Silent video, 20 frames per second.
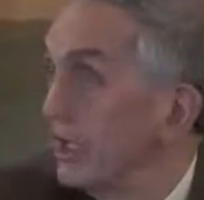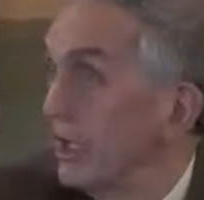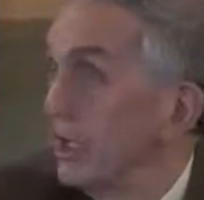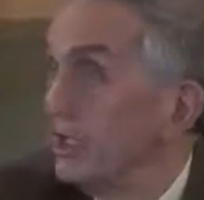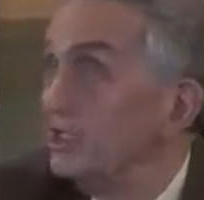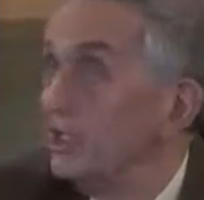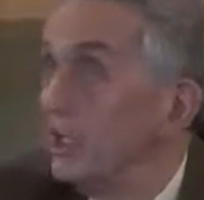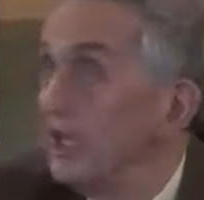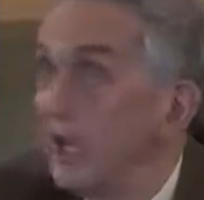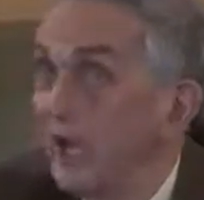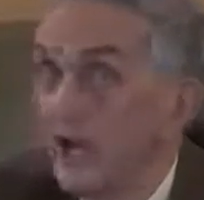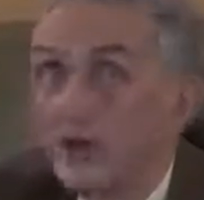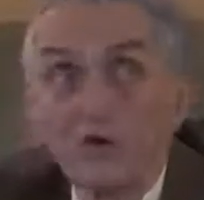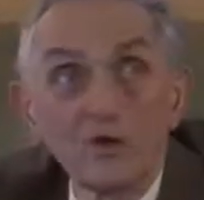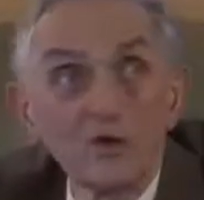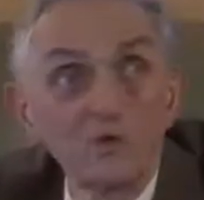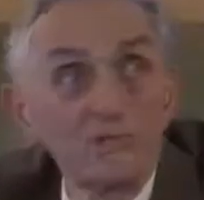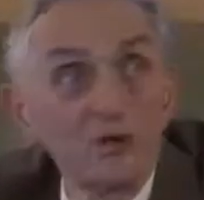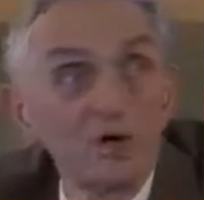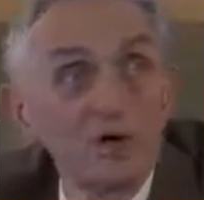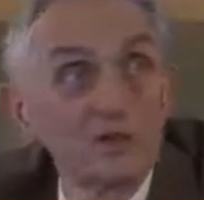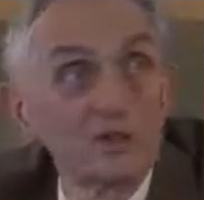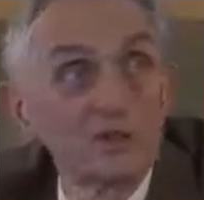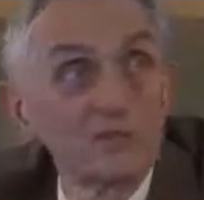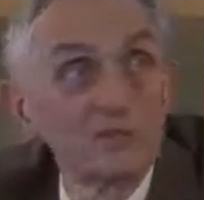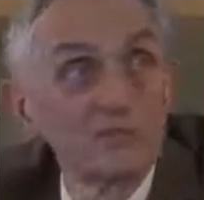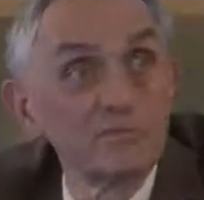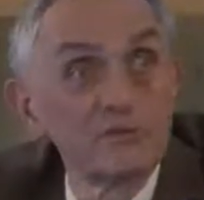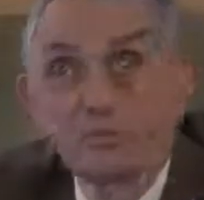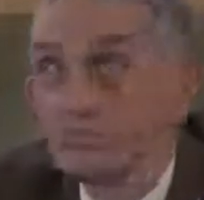And the error
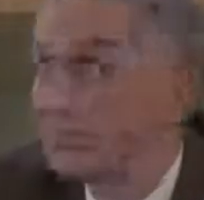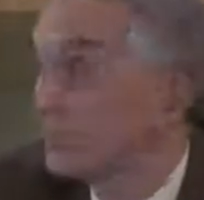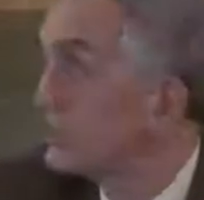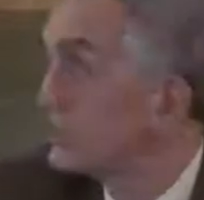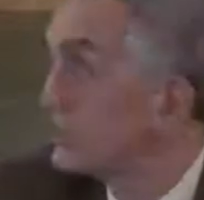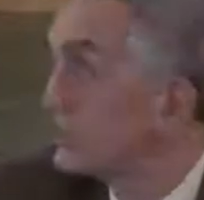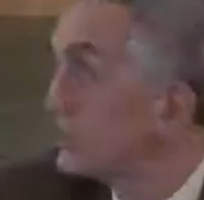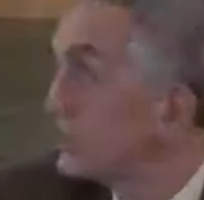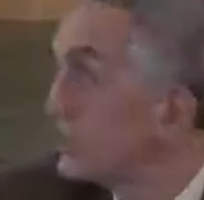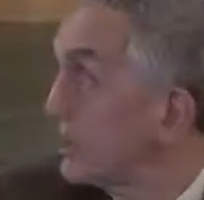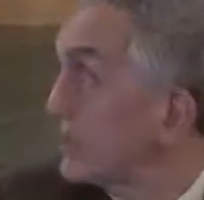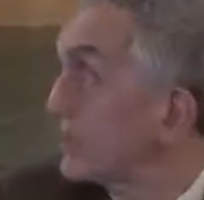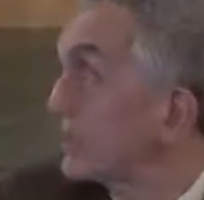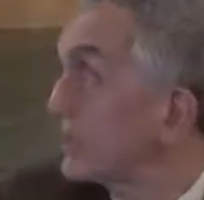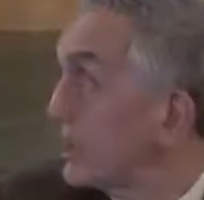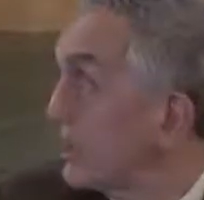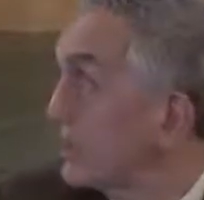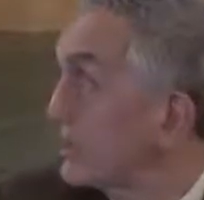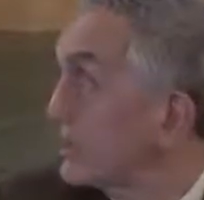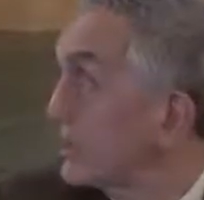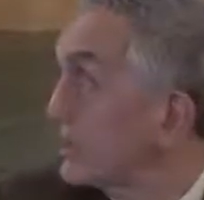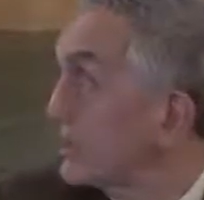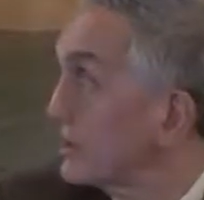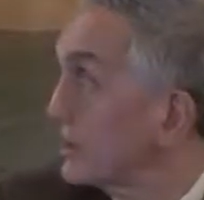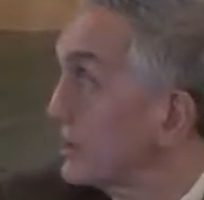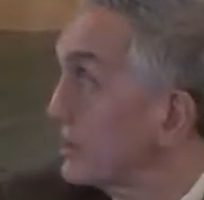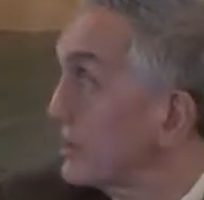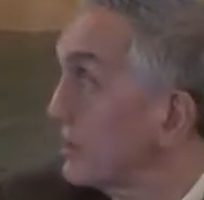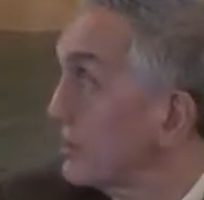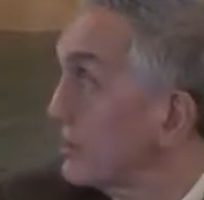margin will be significant, like
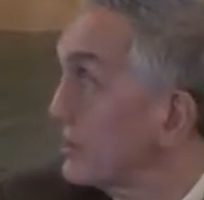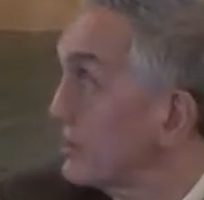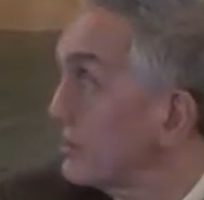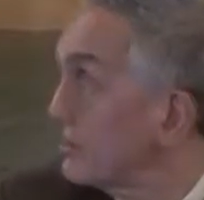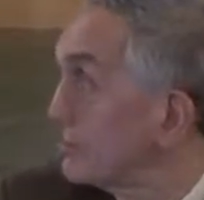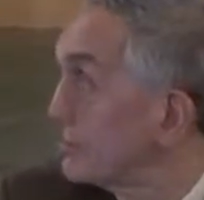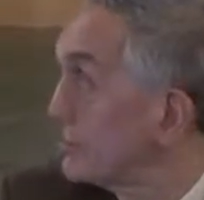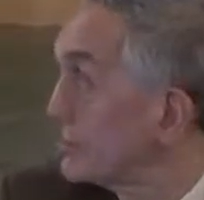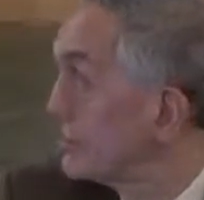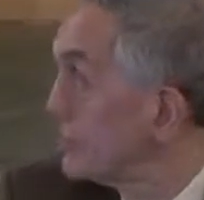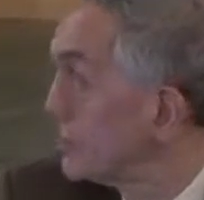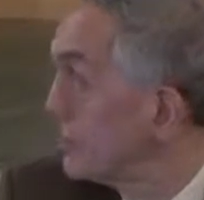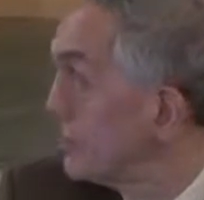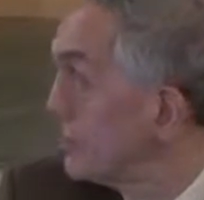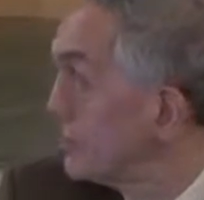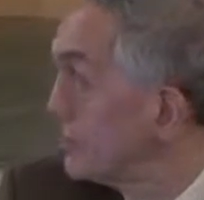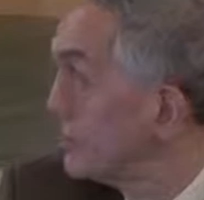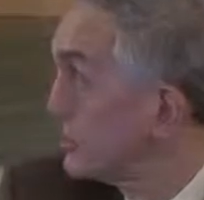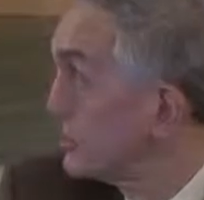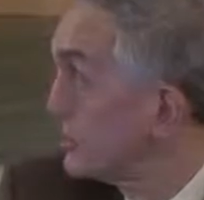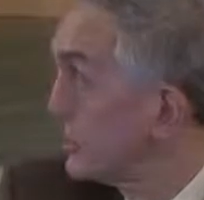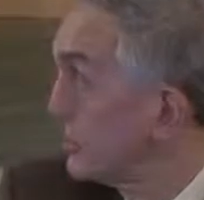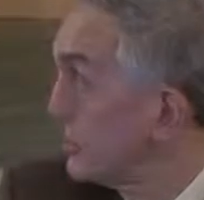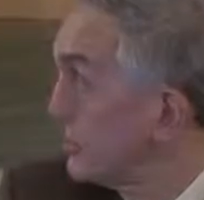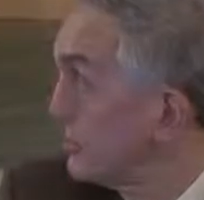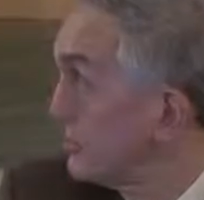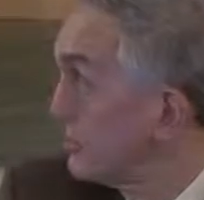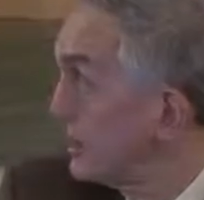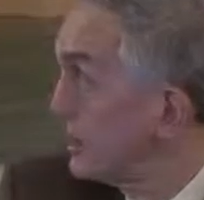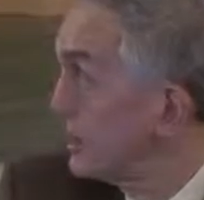a couple of percent of
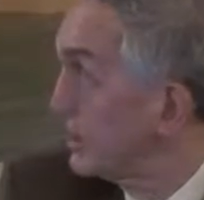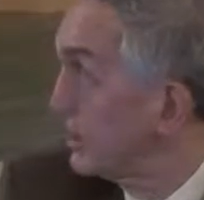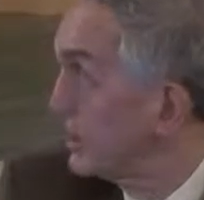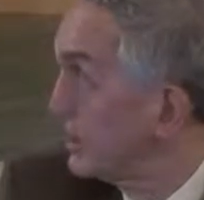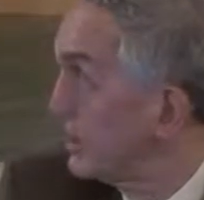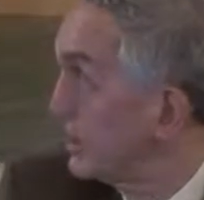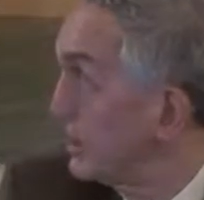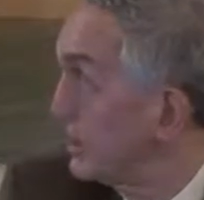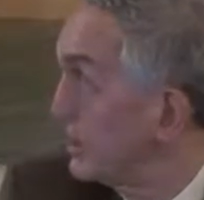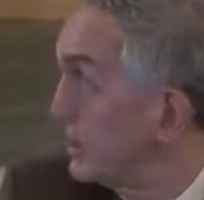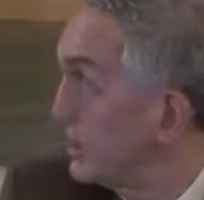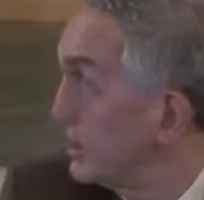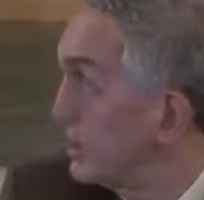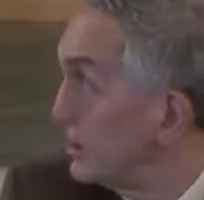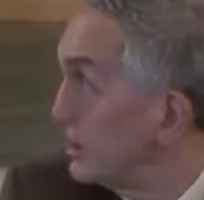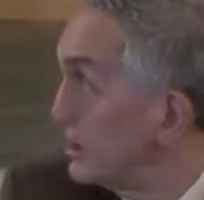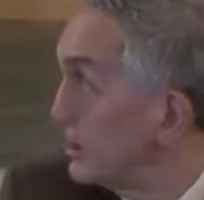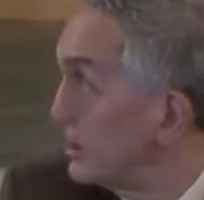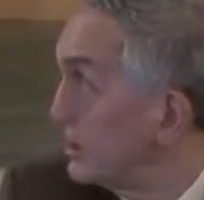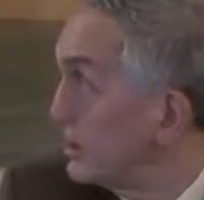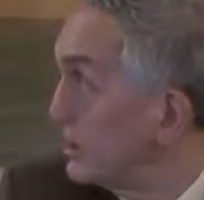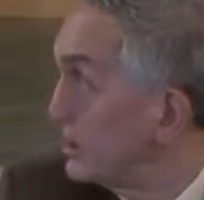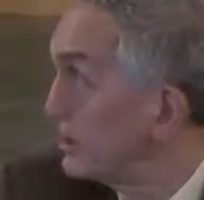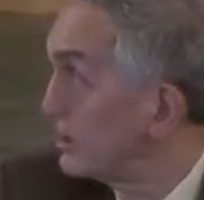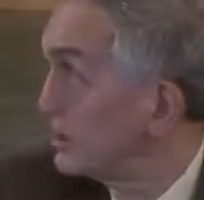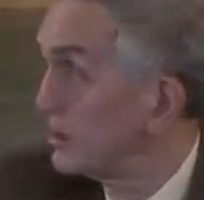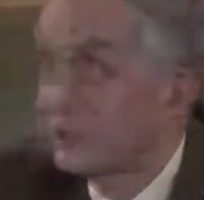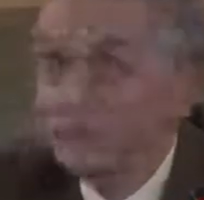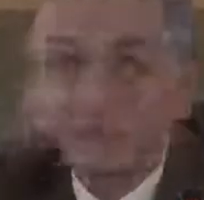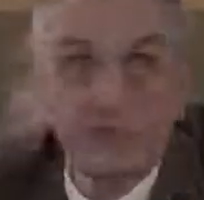GDP.
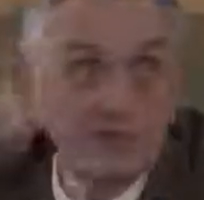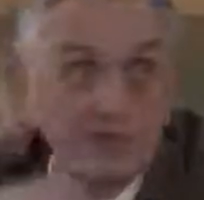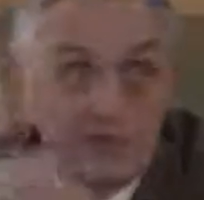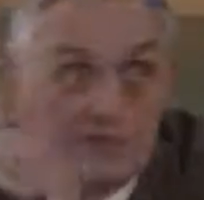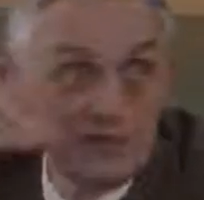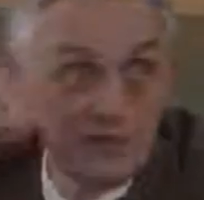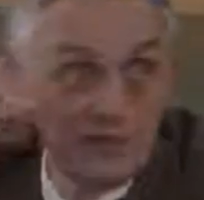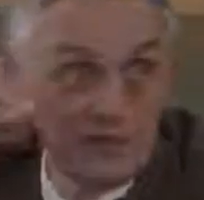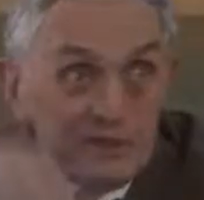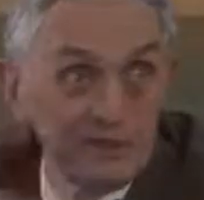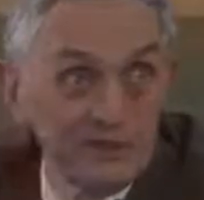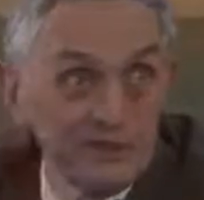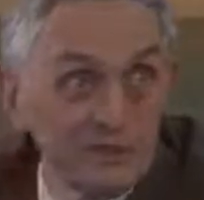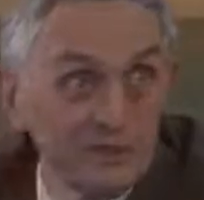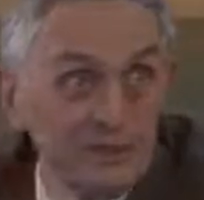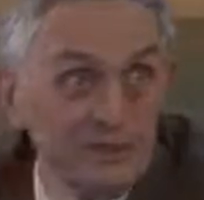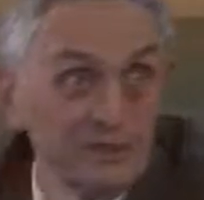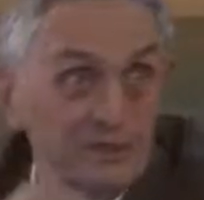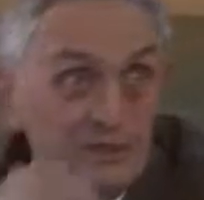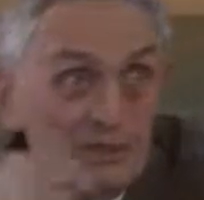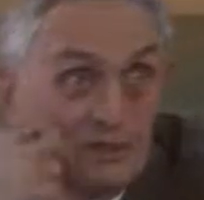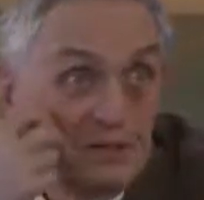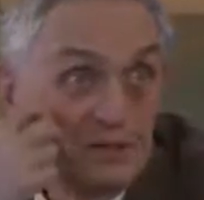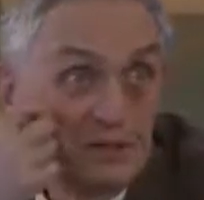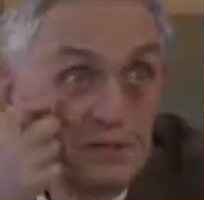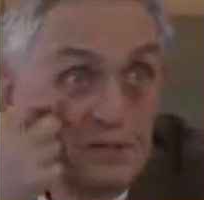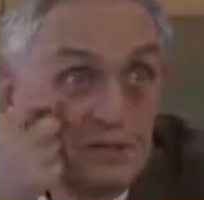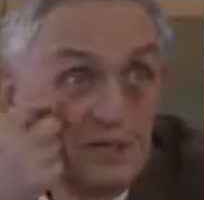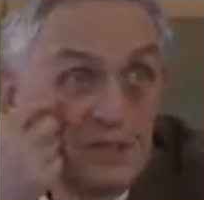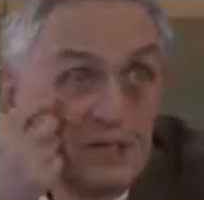Because if
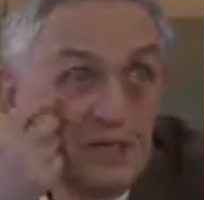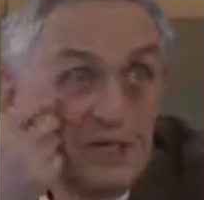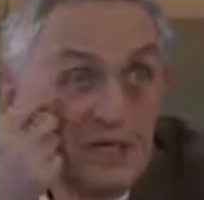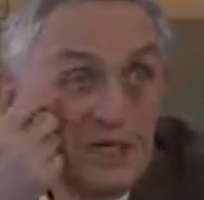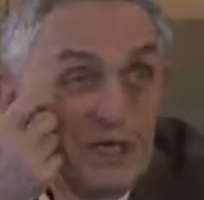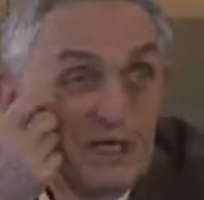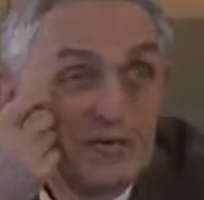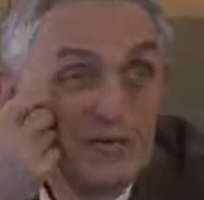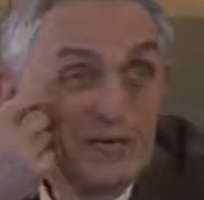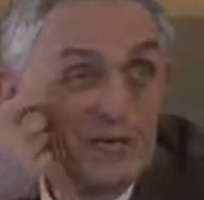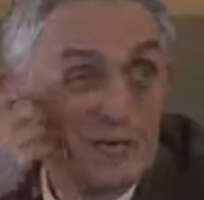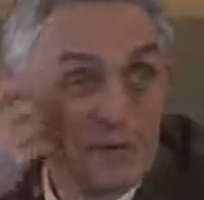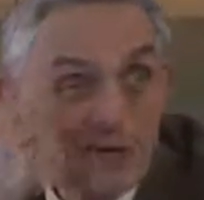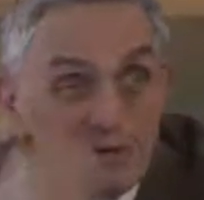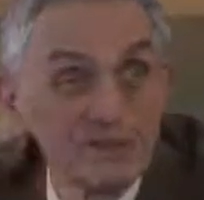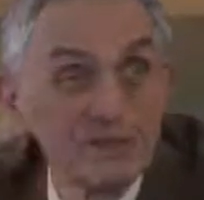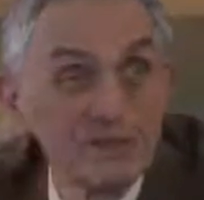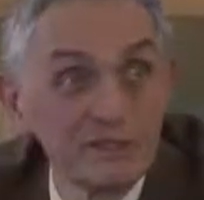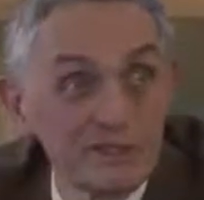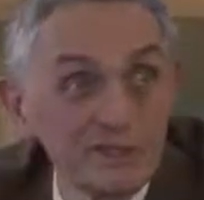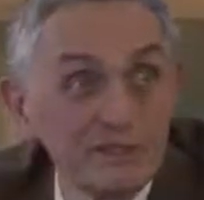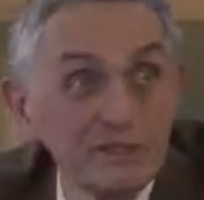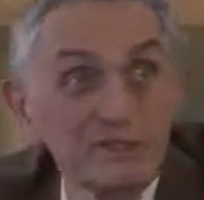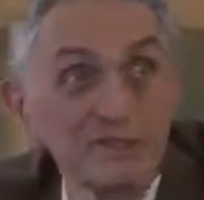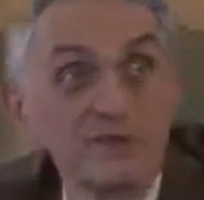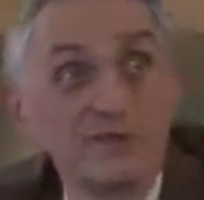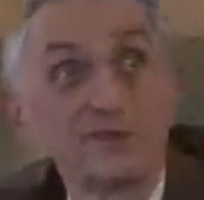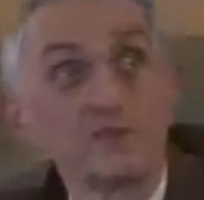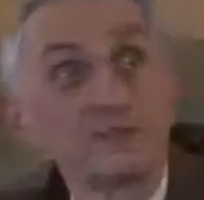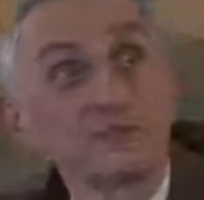your revenue
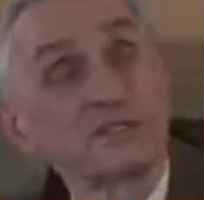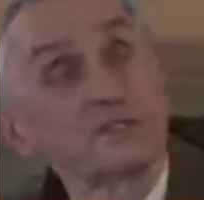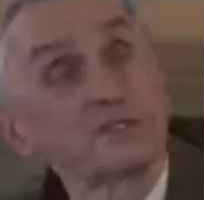falls